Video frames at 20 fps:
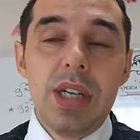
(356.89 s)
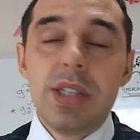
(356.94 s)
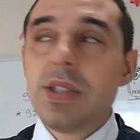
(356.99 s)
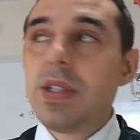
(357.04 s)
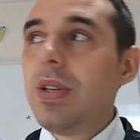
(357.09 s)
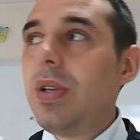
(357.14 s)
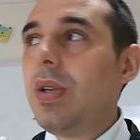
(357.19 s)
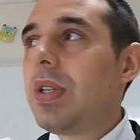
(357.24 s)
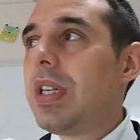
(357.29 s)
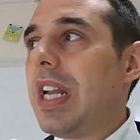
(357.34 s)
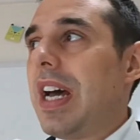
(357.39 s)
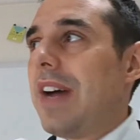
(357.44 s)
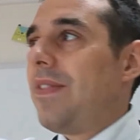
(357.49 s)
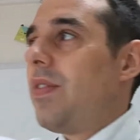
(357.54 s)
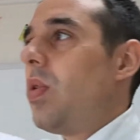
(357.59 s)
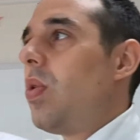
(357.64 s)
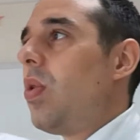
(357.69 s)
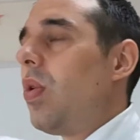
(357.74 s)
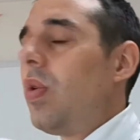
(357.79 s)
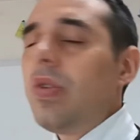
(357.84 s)
So you can have
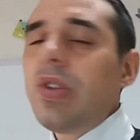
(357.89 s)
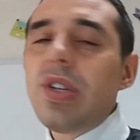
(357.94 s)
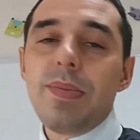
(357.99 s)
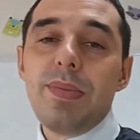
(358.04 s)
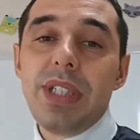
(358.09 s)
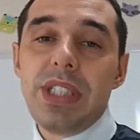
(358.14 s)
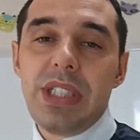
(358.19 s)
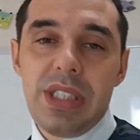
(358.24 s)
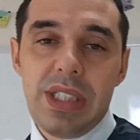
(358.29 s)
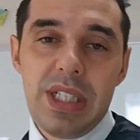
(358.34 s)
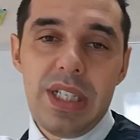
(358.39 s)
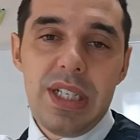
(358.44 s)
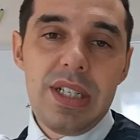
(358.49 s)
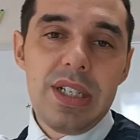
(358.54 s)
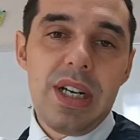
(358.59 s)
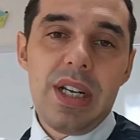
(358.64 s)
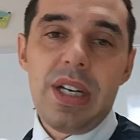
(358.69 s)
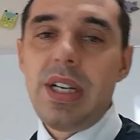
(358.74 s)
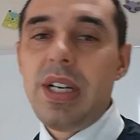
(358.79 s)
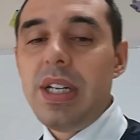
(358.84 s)
all the
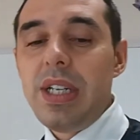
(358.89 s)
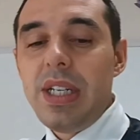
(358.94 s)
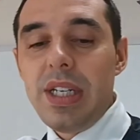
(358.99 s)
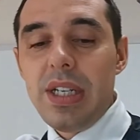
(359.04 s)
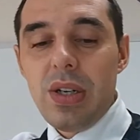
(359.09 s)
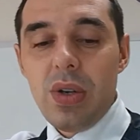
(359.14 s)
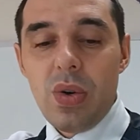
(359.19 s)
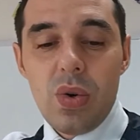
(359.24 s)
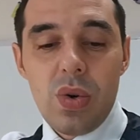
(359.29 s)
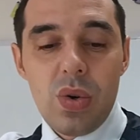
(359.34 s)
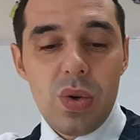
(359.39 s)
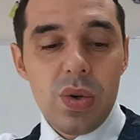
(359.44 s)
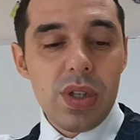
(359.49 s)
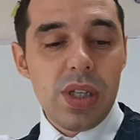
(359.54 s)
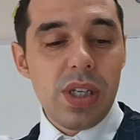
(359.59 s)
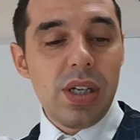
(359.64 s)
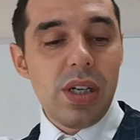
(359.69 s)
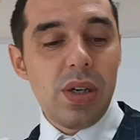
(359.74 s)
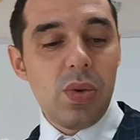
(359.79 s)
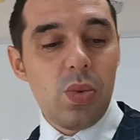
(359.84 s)
machine learning, all
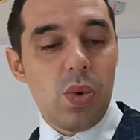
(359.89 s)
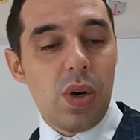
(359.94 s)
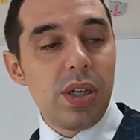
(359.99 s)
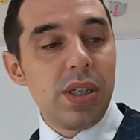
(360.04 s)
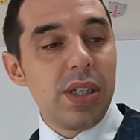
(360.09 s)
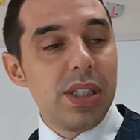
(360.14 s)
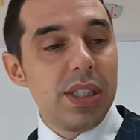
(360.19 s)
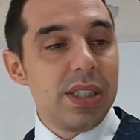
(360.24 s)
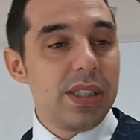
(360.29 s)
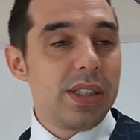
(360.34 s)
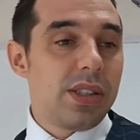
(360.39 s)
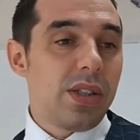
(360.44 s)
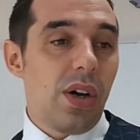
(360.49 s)
the wonders